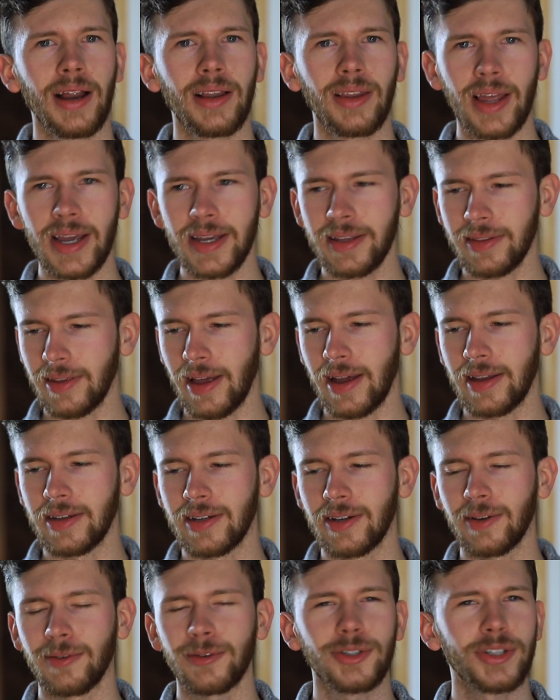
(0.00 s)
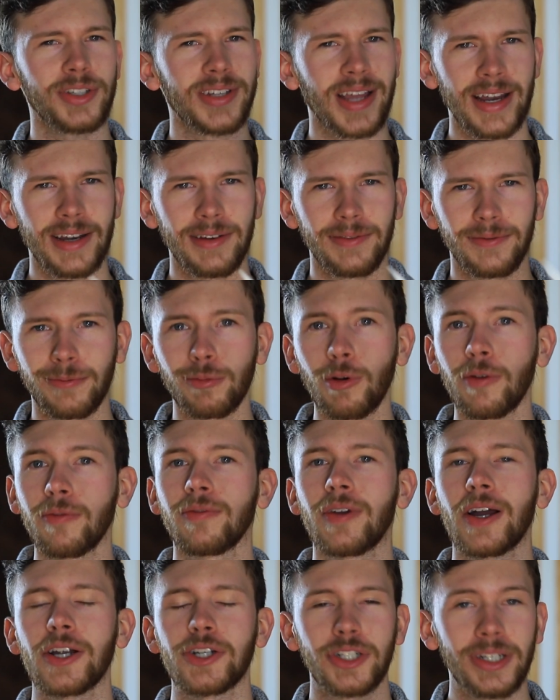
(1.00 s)
I like that, you know, it's just kind of
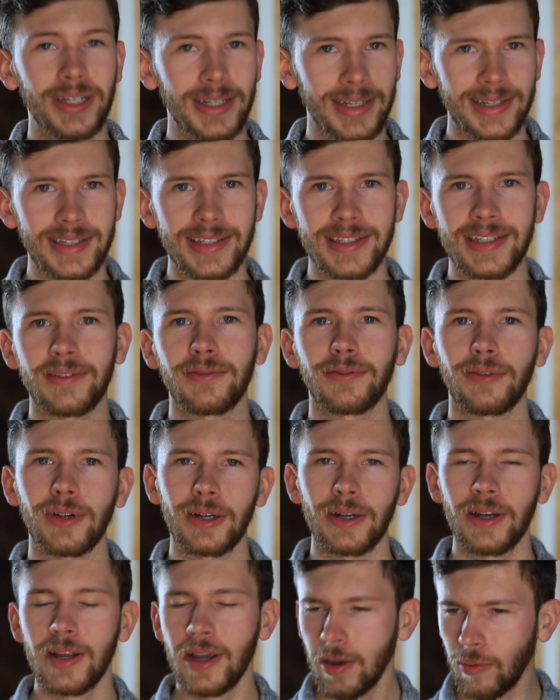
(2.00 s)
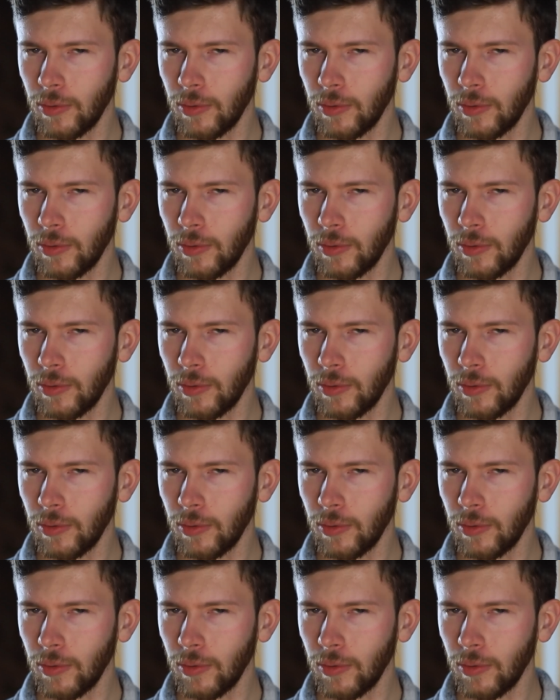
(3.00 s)
refreshing and different,